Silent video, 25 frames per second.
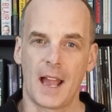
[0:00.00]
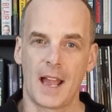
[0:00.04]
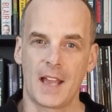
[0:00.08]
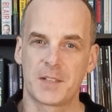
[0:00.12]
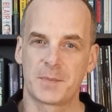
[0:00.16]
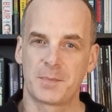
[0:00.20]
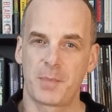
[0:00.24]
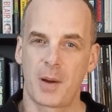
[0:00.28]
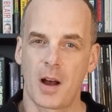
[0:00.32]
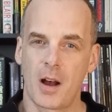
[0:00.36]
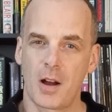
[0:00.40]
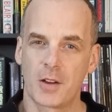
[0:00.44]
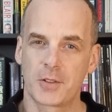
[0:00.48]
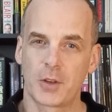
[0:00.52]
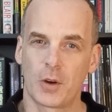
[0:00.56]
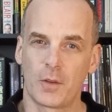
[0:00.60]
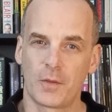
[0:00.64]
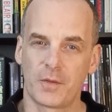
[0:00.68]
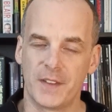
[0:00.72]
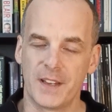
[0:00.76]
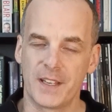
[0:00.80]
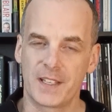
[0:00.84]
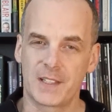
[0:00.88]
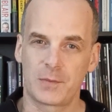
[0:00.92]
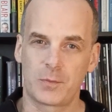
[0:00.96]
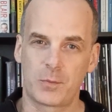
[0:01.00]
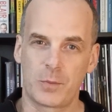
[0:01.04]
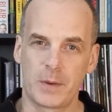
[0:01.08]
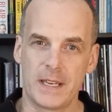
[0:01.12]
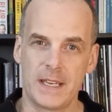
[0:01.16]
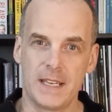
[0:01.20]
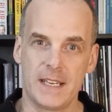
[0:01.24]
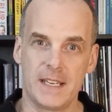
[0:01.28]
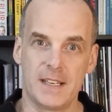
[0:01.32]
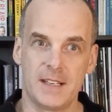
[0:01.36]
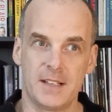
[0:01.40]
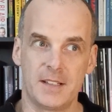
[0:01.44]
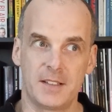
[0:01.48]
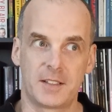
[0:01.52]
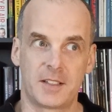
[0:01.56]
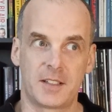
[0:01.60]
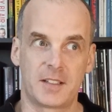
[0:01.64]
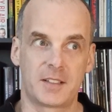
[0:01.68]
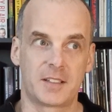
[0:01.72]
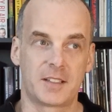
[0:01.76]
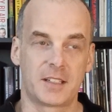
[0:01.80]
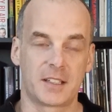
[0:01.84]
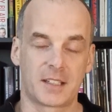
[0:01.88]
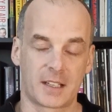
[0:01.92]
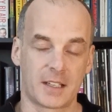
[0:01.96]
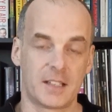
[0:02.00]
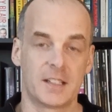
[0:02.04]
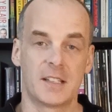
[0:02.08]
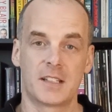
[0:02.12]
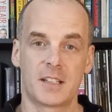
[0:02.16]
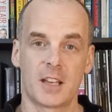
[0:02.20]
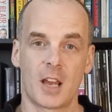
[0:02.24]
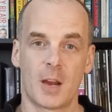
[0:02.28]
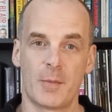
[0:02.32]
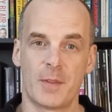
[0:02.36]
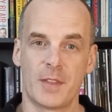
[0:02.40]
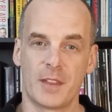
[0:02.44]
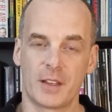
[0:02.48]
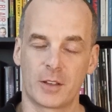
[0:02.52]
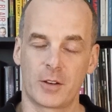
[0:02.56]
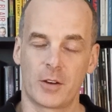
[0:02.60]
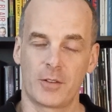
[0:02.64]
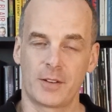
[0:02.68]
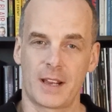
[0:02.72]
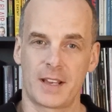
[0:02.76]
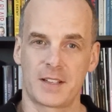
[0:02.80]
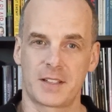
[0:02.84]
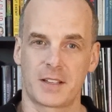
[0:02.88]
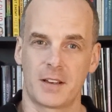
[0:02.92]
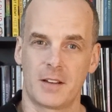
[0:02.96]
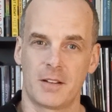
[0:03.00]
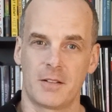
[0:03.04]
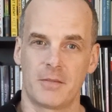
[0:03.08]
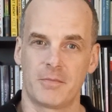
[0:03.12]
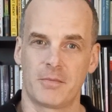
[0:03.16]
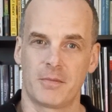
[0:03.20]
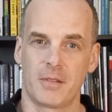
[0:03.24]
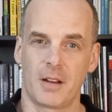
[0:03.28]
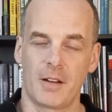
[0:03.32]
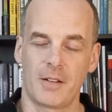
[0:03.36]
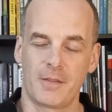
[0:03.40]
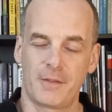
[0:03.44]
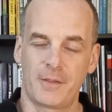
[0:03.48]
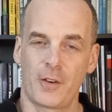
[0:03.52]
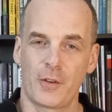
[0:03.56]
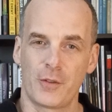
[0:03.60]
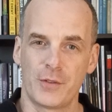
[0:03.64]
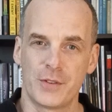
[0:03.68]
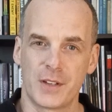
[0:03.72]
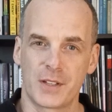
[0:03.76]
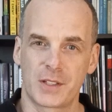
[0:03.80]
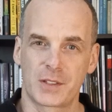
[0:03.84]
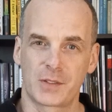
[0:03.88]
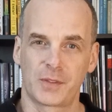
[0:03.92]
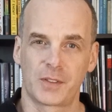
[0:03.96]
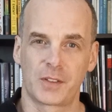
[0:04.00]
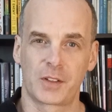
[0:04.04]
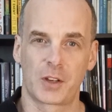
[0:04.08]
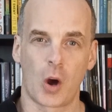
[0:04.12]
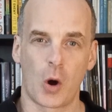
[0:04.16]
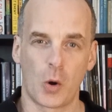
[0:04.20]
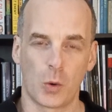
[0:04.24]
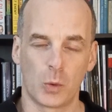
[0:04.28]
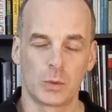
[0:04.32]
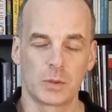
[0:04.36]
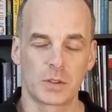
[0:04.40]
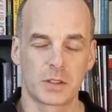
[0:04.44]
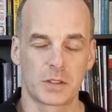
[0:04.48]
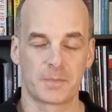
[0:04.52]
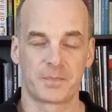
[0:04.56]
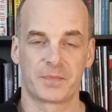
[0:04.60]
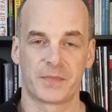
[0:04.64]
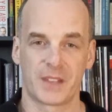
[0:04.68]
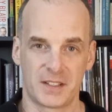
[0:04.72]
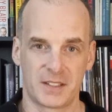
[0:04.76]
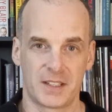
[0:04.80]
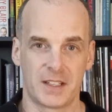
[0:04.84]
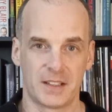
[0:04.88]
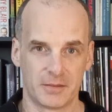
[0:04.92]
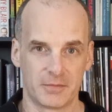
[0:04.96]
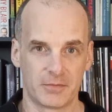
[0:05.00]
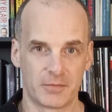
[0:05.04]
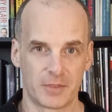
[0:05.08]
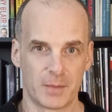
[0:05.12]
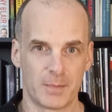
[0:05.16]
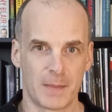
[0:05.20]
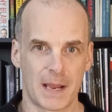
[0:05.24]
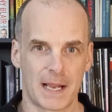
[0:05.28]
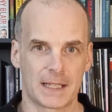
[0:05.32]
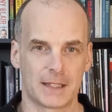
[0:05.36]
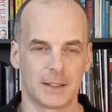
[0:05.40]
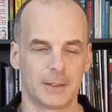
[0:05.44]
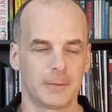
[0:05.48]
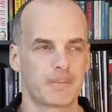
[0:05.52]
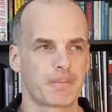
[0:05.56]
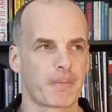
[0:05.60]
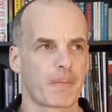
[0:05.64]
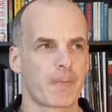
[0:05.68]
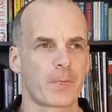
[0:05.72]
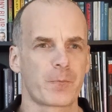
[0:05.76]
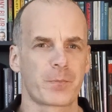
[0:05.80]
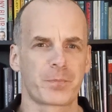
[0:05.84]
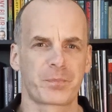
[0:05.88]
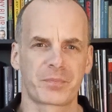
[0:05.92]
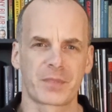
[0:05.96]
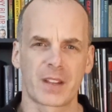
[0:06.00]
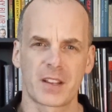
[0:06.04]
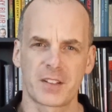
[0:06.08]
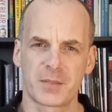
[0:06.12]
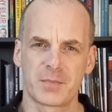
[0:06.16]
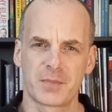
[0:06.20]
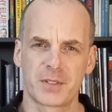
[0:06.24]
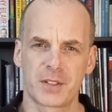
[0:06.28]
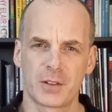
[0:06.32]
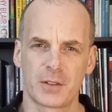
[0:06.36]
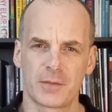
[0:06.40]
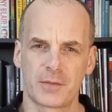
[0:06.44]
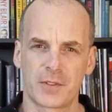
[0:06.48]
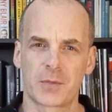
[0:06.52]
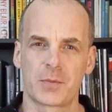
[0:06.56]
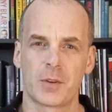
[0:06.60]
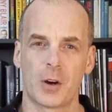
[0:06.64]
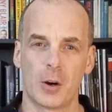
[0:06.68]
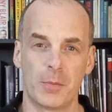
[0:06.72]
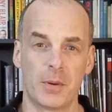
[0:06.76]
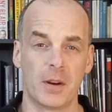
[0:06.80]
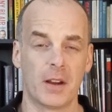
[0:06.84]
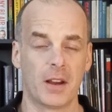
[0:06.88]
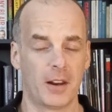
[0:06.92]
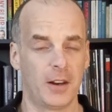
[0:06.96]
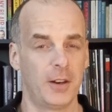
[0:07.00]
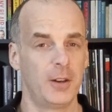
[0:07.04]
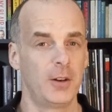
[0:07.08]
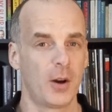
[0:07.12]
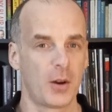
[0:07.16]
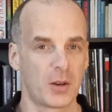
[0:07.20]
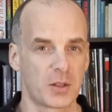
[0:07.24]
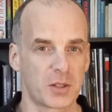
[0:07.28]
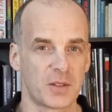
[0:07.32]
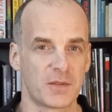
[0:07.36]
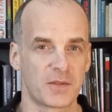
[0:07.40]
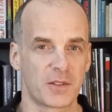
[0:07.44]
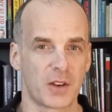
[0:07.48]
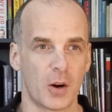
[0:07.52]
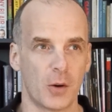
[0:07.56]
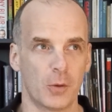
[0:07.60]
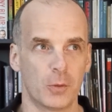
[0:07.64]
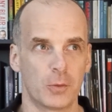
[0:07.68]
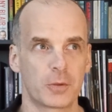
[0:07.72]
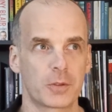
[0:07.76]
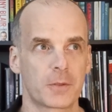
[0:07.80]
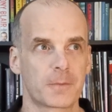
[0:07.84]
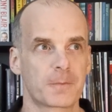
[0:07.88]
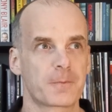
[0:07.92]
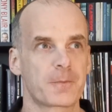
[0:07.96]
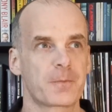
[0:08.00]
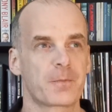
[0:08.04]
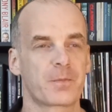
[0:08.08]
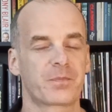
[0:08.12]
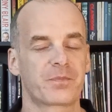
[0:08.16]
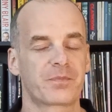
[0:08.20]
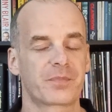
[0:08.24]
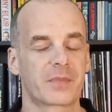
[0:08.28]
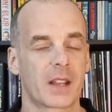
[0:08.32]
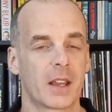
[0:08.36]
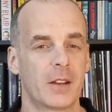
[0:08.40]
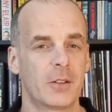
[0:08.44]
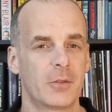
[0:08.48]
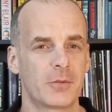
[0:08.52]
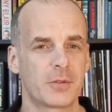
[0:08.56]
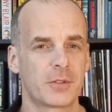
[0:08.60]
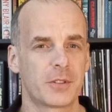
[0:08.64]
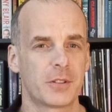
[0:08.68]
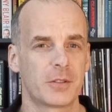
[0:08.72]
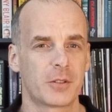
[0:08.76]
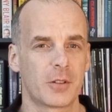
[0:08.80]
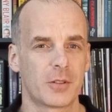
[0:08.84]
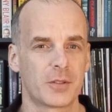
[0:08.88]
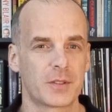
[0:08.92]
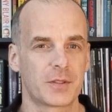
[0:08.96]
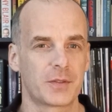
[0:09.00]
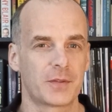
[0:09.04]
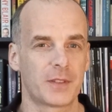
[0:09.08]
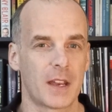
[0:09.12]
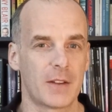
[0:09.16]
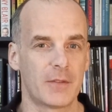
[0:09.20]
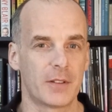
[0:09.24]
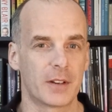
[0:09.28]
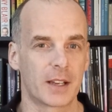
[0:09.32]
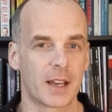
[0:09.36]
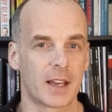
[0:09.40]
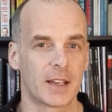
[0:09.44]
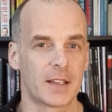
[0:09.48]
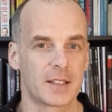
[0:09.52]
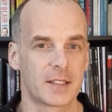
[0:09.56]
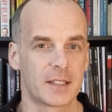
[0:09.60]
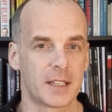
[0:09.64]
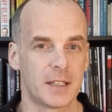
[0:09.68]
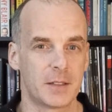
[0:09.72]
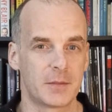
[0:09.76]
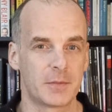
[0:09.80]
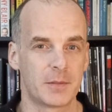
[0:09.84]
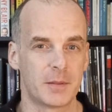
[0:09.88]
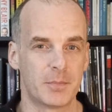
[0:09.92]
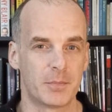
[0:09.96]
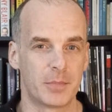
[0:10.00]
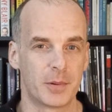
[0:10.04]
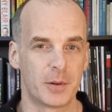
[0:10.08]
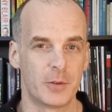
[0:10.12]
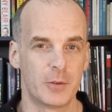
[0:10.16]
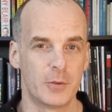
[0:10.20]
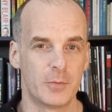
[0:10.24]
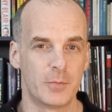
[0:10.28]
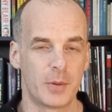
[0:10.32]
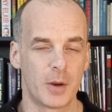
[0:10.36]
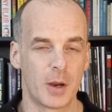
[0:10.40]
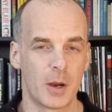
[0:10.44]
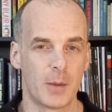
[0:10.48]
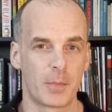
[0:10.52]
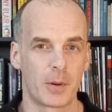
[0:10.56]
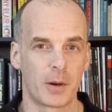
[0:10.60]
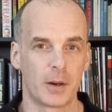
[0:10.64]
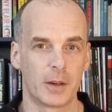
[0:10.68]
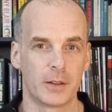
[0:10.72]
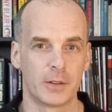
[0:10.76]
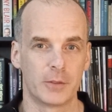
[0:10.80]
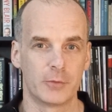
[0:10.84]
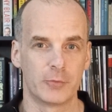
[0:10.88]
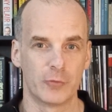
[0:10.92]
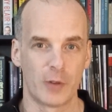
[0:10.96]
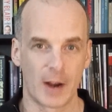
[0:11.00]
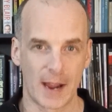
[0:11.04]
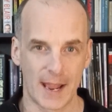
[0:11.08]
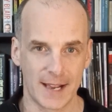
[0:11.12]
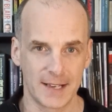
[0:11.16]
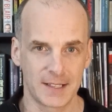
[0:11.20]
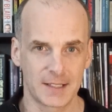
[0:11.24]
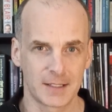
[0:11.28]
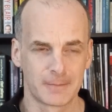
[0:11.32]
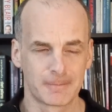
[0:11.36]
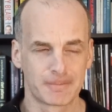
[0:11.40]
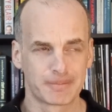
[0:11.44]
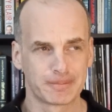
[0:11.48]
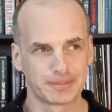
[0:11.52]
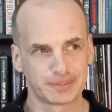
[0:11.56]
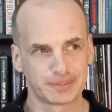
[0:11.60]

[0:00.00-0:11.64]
As part of this, we can determine that God has a fondness for gold, as in the metal. There's some silver as well, but a lot of gold. And also God's favourite colours seem to be blue, purple and red.